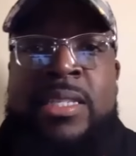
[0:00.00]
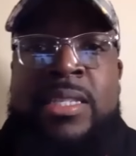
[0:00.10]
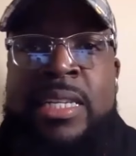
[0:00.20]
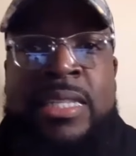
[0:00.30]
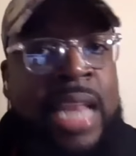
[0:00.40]

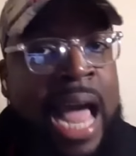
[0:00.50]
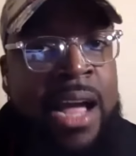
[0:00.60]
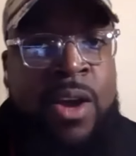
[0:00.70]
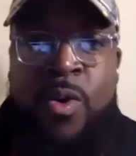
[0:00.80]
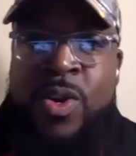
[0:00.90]
there's, there's a
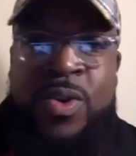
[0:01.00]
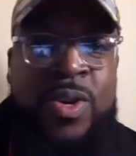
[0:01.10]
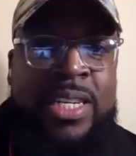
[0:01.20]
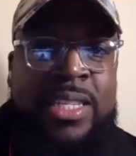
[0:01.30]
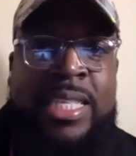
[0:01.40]
lot going
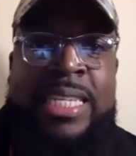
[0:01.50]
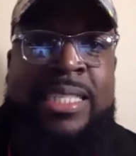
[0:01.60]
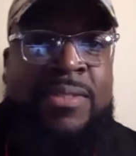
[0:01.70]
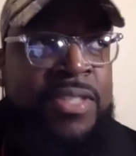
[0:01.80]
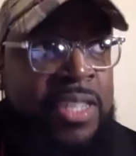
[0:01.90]
on and
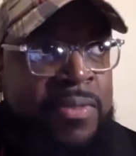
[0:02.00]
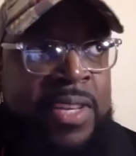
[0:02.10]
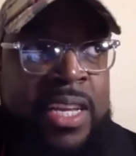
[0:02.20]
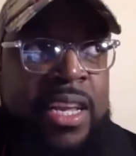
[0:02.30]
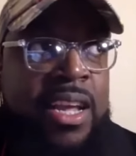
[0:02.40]
things have
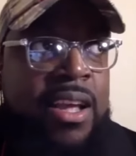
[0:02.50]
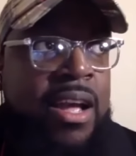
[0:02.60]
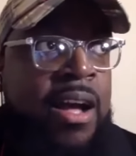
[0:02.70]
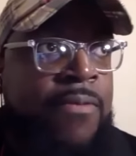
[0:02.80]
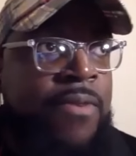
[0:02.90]
shifted
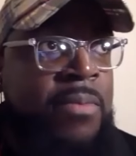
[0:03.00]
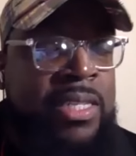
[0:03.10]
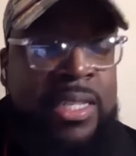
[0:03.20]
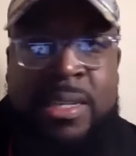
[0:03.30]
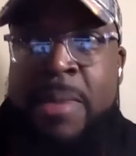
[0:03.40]
uh, from a
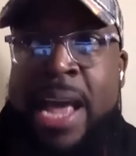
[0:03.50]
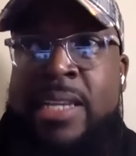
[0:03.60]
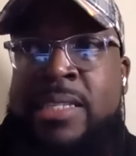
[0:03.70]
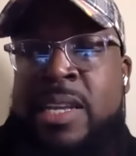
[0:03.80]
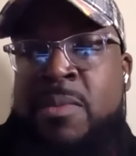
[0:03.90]

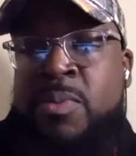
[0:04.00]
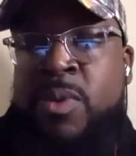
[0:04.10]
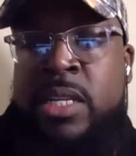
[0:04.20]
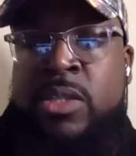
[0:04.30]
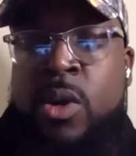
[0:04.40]
systematic
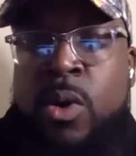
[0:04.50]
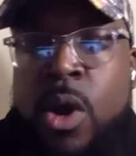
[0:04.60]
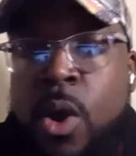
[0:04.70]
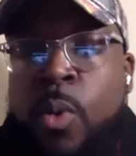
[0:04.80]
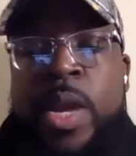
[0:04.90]
standpoint and so
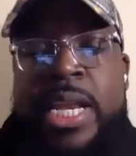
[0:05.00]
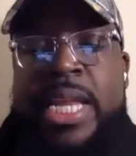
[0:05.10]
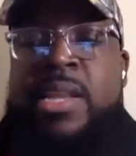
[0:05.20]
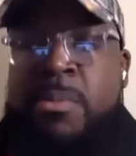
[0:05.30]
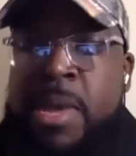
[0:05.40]
we
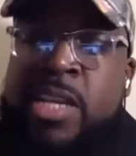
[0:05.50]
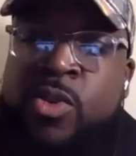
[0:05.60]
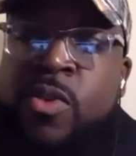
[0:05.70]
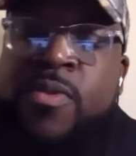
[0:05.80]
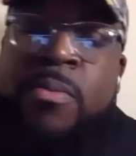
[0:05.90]
need to make
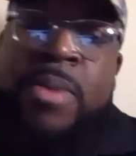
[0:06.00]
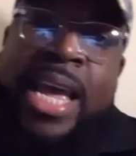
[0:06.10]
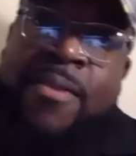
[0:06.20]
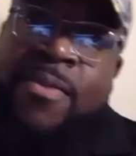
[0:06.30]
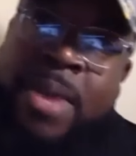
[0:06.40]
sure from a,
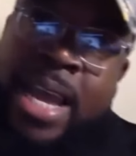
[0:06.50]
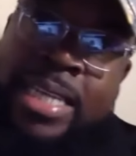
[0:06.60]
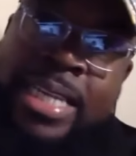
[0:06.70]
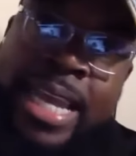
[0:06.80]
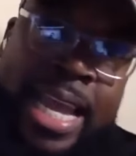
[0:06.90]
from an
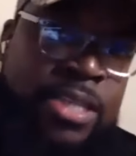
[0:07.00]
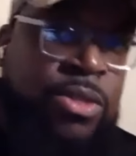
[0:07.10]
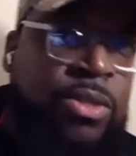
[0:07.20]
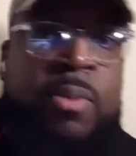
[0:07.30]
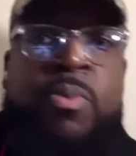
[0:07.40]

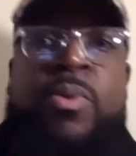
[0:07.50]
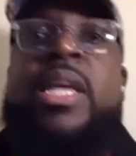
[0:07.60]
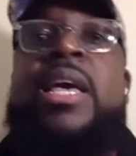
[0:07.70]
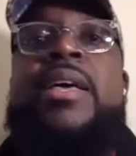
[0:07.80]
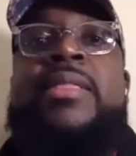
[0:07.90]
educational
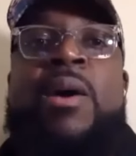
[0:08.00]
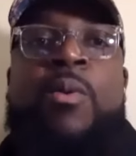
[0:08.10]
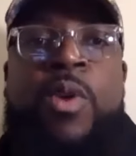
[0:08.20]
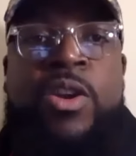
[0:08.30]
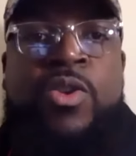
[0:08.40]
standpoint that
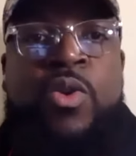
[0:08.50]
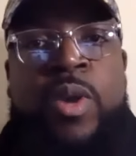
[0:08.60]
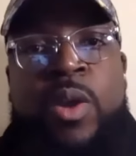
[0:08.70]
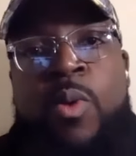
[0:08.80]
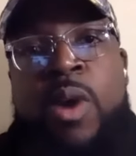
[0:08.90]
we're
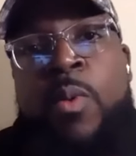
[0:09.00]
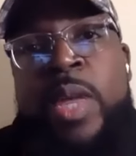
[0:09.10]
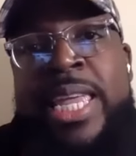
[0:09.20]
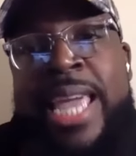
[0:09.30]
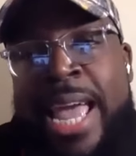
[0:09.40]
doing what
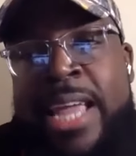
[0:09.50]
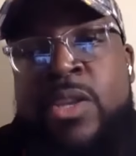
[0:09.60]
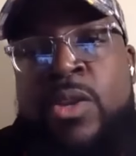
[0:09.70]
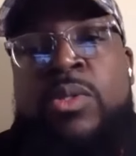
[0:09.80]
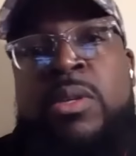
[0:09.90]
we can
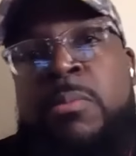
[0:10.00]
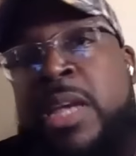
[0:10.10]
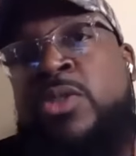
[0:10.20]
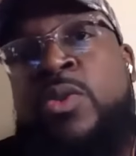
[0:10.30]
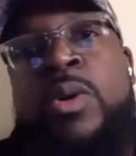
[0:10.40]
do to
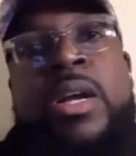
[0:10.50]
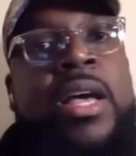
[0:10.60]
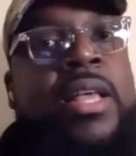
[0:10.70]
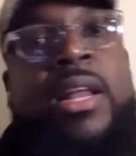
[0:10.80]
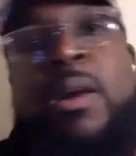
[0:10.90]
make sure
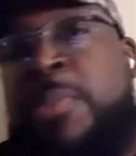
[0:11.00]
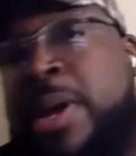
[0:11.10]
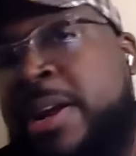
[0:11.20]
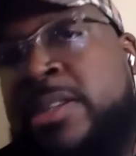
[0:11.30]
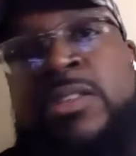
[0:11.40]
that our
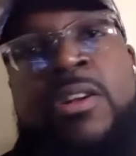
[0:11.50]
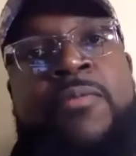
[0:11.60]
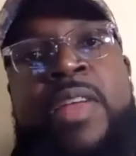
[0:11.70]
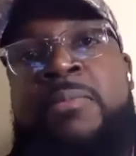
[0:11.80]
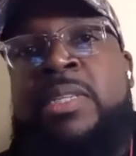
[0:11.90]
parents and our
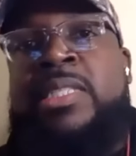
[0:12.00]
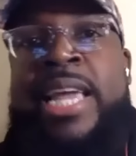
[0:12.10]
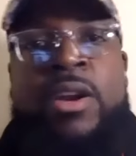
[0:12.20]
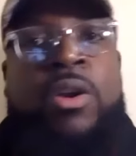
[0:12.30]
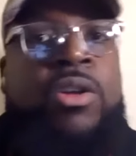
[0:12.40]
families
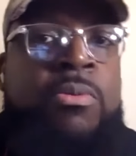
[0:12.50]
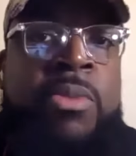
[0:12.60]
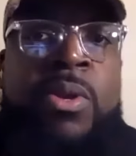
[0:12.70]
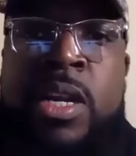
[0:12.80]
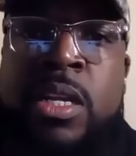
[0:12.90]
and our
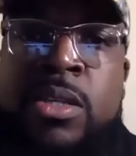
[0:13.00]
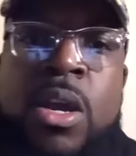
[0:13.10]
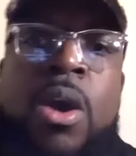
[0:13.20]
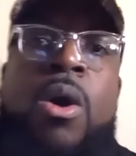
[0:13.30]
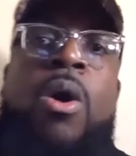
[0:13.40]
communities
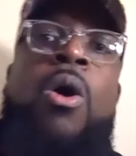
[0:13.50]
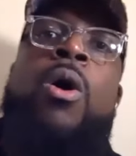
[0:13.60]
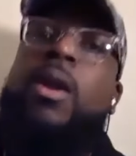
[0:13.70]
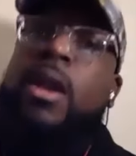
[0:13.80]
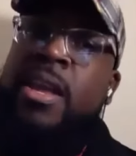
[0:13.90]

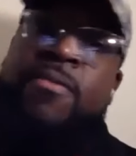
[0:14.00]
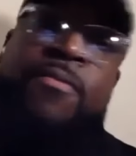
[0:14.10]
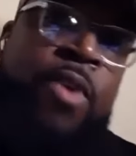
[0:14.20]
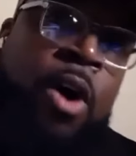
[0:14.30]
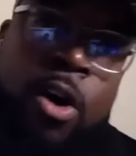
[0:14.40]
are
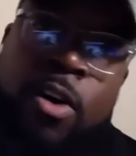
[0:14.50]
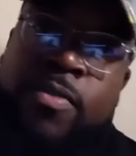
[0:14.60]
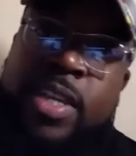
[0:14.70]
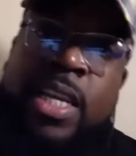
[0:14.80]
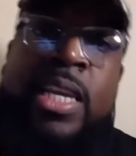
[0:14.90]

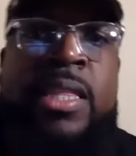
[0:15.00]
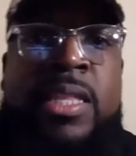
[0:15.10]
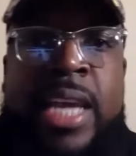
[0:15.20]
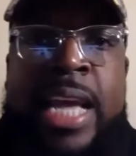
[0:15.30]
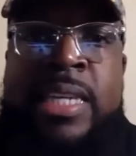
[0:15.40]
involved in
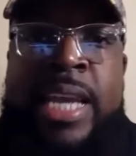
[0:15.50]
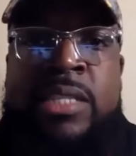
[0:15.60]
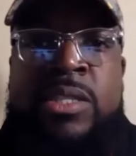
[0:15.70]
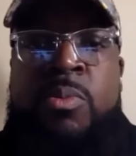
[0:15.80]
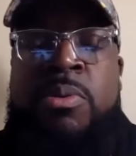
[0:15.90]
the
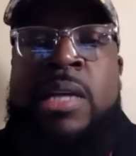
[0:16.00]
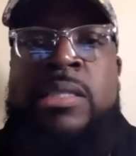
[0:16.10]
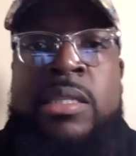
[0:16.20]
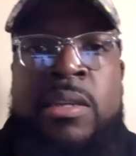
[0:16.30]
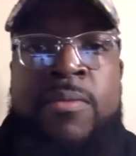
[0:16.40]
educational
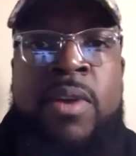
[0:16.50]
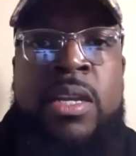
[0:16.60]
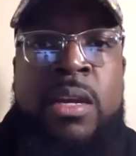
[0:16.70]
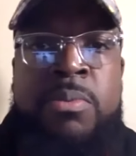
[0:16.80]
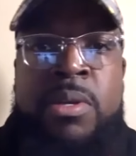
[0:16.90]
process of our
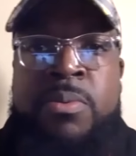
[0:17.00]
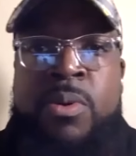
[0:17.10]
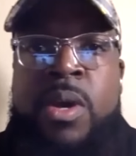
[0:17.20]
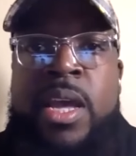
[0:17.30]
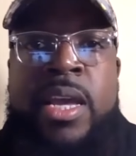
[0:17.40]
young people.